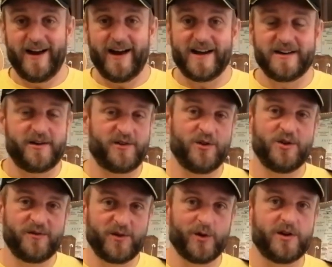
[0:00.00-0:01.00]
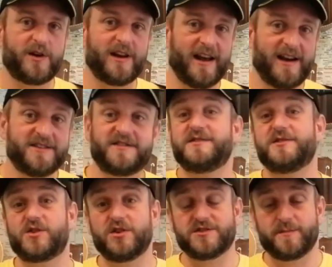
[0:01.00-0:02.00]
and none of your ukuleles is
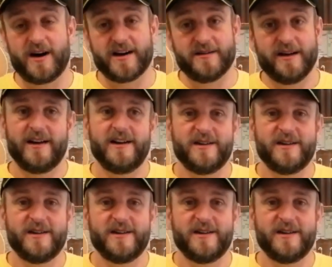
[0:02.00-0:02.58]
as good as mine.